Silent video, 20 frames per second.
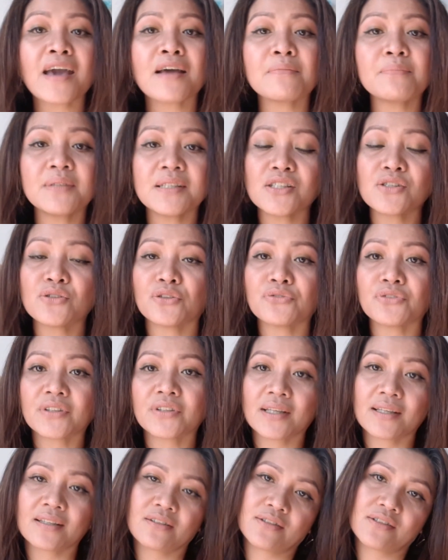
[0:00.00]
and please don't
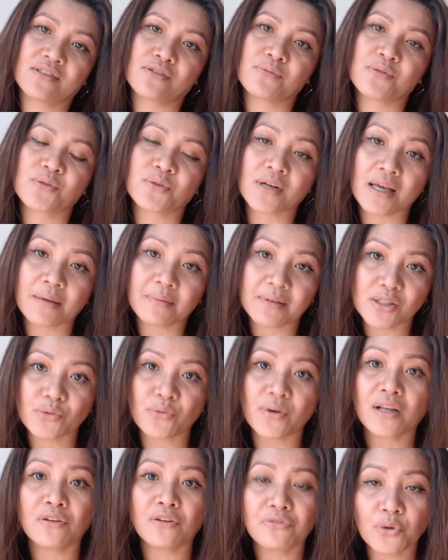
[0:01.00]
forget to subscribe as
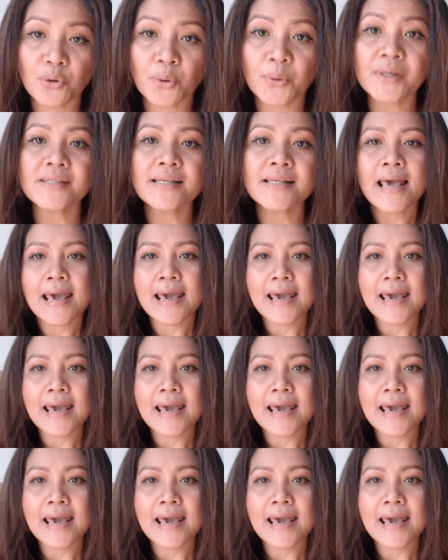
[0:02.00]
well, of course,